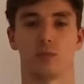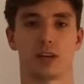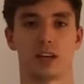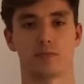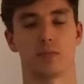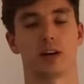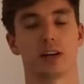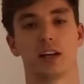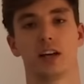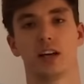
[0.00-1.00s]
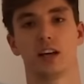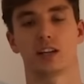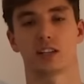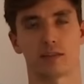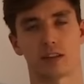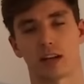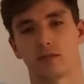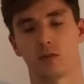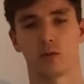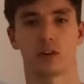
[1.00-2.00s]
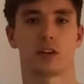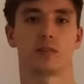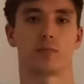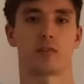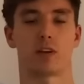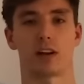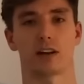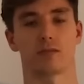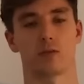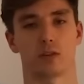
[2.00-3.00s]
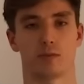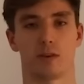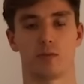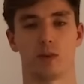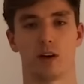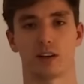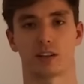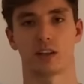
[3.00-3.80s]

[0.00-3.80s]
pancake, being able to do middle splits, being able to do front splits. Really the